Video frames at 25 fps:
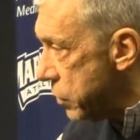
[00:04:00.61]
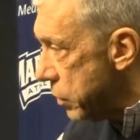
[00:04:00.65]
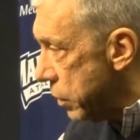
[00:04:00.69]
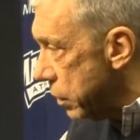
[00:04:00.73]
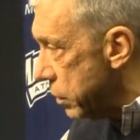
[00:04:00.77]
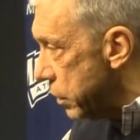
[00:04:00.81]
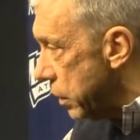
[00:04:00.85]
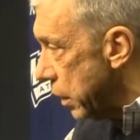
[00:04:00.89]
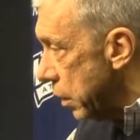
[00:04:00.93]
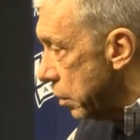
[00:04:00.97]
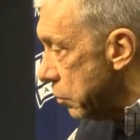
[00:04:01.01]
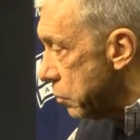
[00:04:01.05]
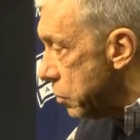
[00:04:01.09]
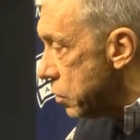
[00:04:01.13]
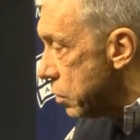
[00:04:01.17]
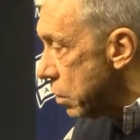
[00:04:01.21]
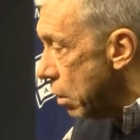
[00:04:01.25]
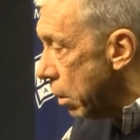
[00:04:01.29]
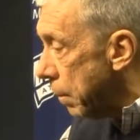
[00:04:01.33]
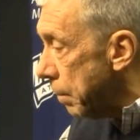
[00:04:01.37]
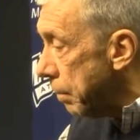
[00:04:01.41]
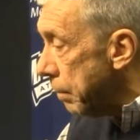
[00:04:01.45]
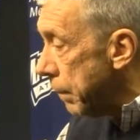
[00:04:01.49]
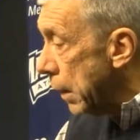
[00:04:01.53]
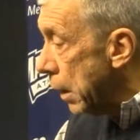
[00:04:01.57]
the team.
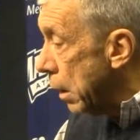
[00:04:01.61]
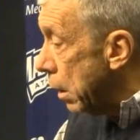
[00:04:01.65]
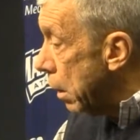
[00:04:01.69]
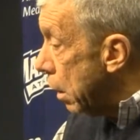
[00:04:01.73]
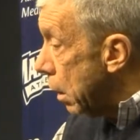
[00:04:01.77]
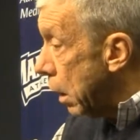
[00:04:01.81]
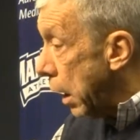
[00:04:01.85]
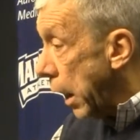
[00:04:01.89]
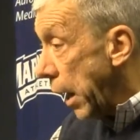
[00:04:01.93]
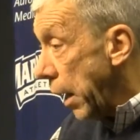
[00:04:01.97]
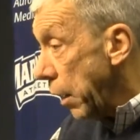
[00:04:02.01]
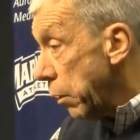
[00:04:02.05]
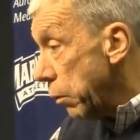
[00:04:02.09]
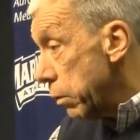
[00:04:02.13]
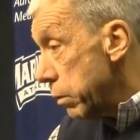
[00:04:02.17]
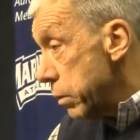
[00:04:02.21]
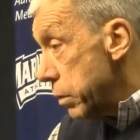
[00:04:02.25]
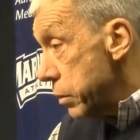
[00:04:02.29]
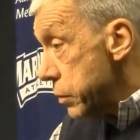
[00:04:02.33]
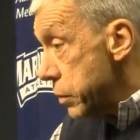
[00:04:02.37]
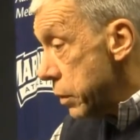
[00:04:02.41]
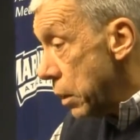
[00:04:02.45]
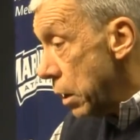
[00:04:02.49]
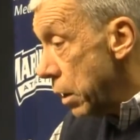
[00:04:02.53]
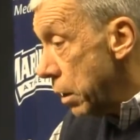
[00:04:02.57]
So
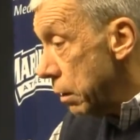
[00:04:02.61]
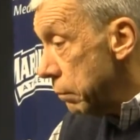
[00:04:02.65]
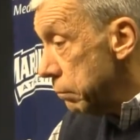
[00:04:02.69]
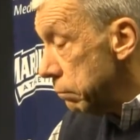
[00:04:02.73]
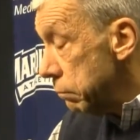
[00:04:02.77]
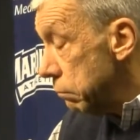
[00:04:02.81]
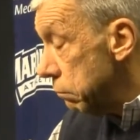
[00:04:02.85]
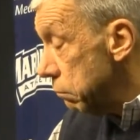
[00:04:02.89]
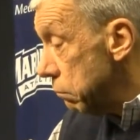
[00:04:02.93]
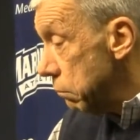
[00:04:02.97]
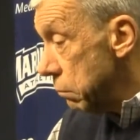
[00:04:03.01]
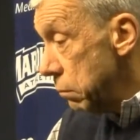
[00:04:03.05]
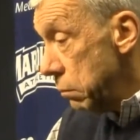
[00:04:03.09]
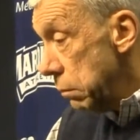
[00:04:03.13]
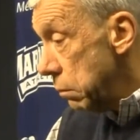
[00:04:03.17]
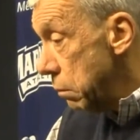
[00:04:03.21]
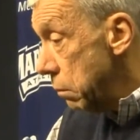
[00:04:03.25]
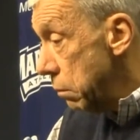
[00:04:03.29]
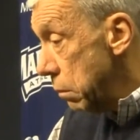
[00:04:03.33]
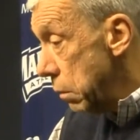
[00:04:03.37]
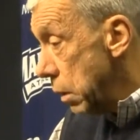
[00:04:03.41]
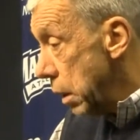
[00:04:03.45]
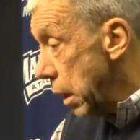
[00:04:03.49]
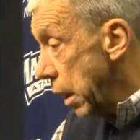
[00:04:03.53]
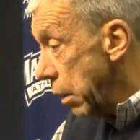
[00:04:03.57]

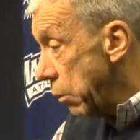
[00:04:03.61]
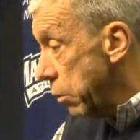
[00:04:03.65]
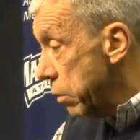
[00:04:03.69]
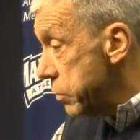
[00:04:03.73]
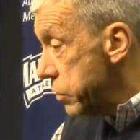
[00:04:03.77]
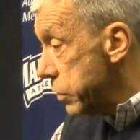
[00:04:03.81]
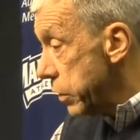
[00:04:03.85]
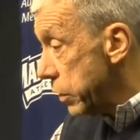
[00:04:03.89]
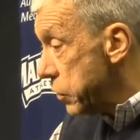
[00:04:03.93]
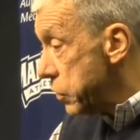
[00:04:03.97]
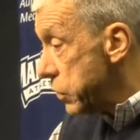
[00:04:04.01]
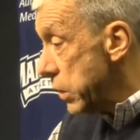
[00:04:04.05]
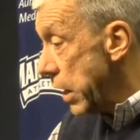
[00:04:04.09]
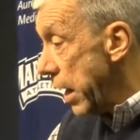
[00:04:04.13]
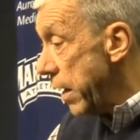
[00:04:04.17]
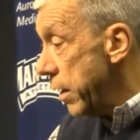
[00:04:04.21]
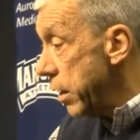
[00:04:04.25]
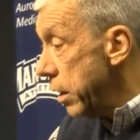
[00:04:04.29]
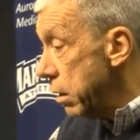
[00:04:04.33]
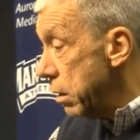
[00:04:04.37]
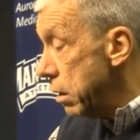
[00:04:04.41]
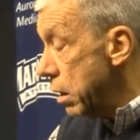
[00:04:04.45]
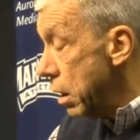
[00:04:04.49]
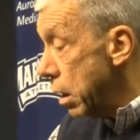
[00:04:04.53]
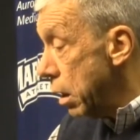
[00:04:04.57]
I was
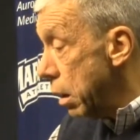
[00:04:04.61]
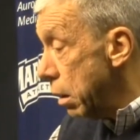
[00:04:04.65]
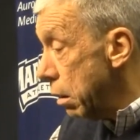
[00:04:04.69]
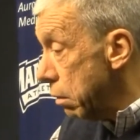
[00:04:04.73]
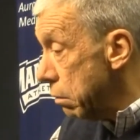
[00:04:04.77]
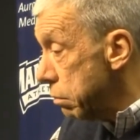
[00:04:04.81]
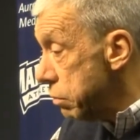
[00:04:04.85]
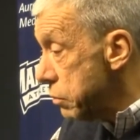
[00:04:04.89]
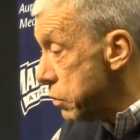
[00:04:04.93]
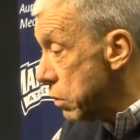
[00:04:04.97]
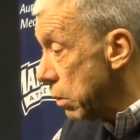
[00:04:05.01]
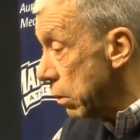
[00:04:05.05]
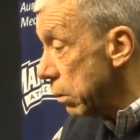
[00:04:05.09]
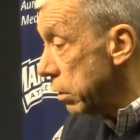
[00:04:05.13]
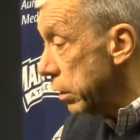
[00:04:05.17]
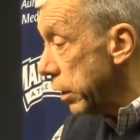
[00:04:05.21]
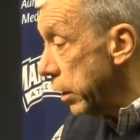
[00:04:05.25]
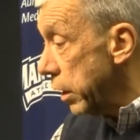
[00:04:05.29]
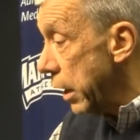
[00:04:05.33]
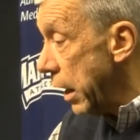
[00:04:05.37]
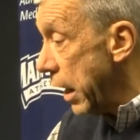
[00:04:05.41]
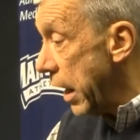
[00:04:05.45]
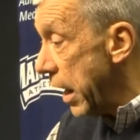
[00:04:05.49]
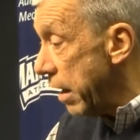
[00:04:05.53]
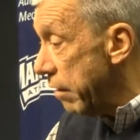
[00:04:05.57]
excited, certainly,
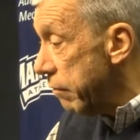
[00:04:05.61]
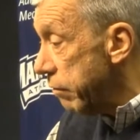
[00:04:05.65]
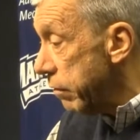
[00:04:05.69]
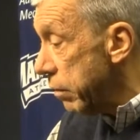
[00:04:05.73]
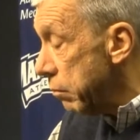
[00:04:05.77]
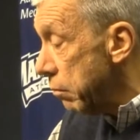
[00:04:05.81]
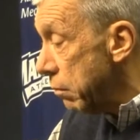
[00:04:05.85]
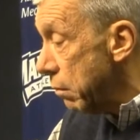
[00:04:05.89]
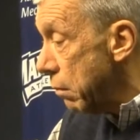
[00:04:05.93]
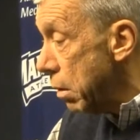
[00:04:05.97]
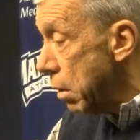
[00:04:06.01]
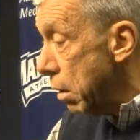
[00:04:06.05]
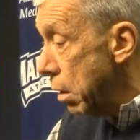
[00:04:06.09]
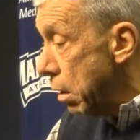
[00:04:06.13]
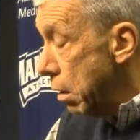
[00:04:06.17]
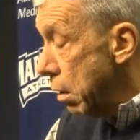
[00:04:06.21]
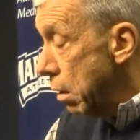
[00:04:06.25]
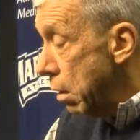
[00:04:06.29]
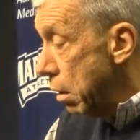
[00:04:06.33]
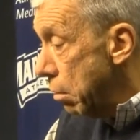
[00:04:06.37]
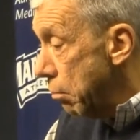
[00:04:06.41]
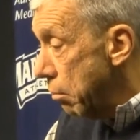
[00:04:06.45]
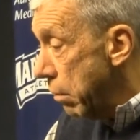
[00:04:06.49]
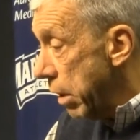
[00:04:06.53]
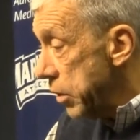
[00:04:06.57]
to have him
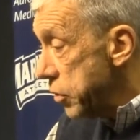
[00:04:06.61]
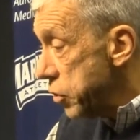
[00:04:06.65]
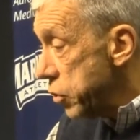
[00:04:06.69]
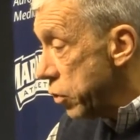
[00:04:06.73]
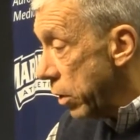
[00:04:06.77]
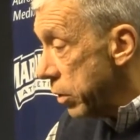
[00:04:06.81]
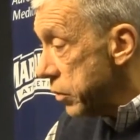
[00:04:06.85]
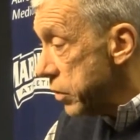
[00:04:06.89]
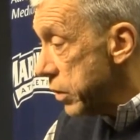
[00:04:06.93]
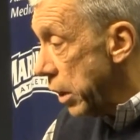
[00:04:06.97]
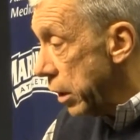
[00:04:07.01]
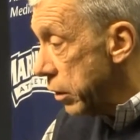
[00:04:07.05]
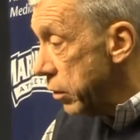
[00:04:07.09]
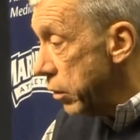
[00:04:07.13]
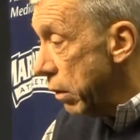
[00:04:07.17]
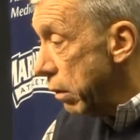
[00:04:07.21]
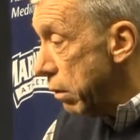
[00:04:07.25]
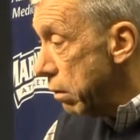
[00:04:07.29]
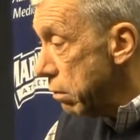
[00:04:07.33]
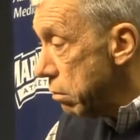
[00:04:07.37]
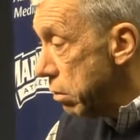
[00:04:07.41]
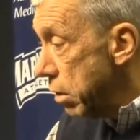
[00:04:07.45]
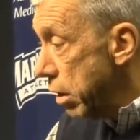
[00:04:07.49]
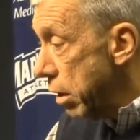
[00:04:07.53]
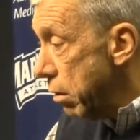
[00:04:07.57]
my short
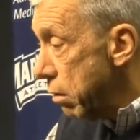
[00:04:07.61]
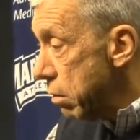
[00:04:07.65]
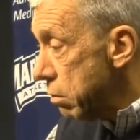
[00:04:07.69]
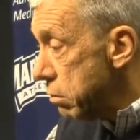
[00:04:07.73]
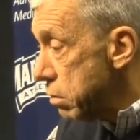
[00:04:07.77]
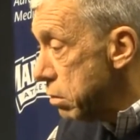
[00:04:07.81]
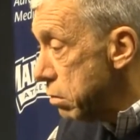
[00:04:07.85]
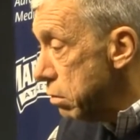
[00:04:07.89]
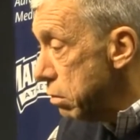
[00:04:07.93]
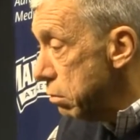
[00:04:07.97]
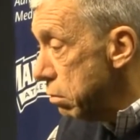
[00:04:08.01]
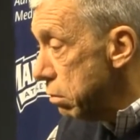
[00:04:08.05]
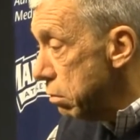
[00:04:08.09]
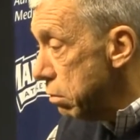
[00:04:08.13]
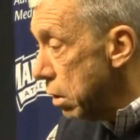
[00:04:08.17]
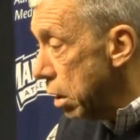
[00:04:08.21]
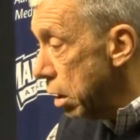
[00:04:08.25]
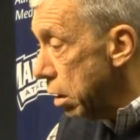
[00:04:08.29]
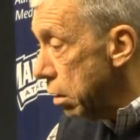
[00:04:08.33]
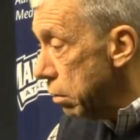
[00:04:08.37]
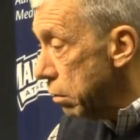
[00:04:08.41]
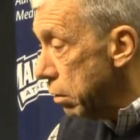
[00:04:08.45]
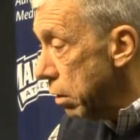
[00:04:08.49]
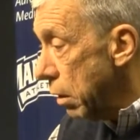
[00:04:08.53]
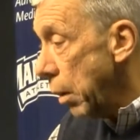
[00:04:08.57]
tenure here.
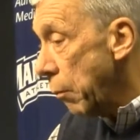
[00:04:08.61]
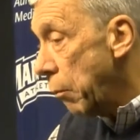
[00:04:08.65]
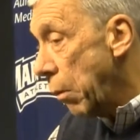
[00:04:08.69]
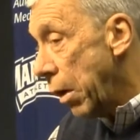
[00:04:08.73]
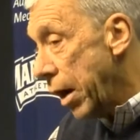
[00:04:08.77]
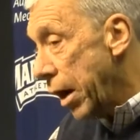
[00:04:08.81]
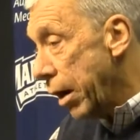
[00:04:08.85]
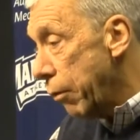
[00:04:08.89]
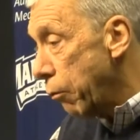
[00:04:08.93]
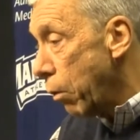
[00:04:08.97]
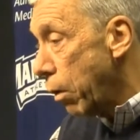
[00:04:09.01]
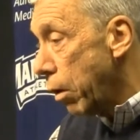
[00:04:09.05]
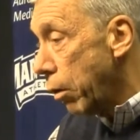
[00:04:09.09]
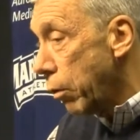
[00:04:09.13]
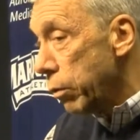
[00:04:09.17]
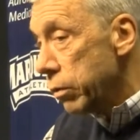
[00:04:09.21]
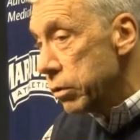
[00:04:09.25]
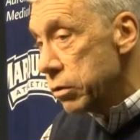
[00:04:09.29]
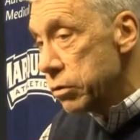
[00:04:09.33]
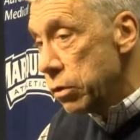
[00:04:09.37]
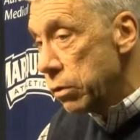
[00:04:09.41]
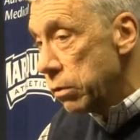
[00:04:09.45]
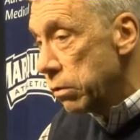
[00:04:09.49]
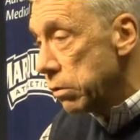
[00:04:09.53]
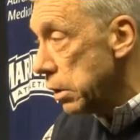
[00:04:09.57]
To I work with
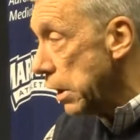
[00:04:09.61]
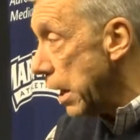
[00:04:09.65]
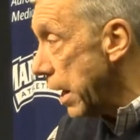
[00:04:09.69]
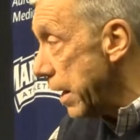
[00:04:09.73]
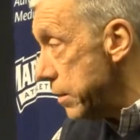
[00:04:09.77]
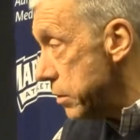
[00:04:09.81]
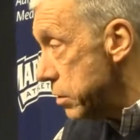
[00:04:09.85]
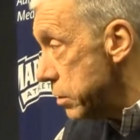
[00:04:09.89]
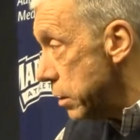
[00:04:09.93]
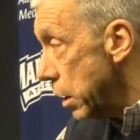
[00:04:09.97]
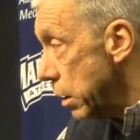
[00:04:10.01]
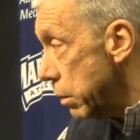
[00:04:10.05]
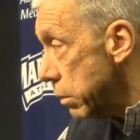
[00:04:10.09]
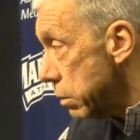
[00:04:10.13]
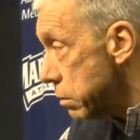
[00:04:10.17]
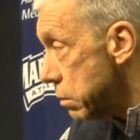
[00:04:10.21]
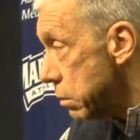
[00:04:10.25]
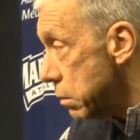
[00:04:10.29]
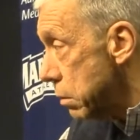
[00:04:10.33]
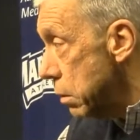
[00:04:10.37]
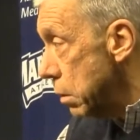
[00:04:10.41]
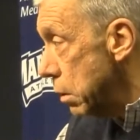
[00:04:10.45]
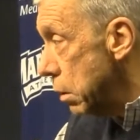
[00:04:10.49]
two Clydesdales,